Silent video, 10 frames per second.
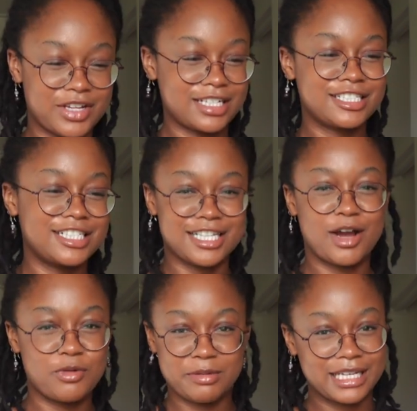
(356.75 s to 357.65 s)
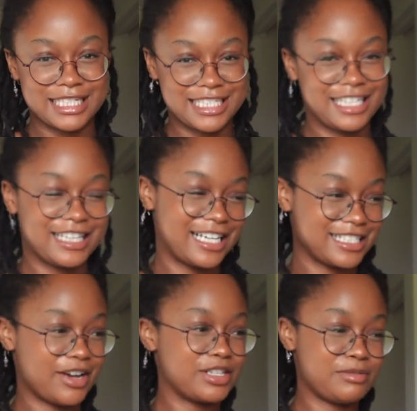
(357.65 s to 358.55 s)
That's just how women like to get
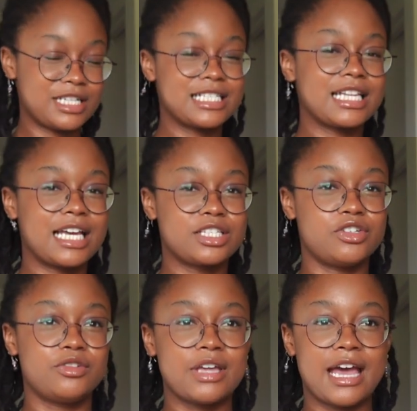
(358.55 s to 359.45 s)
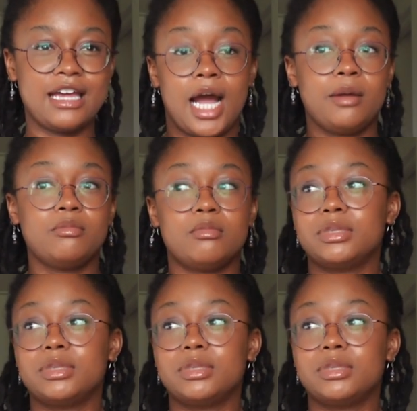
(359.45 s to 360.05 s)
things out. As much as I like to do that, I'm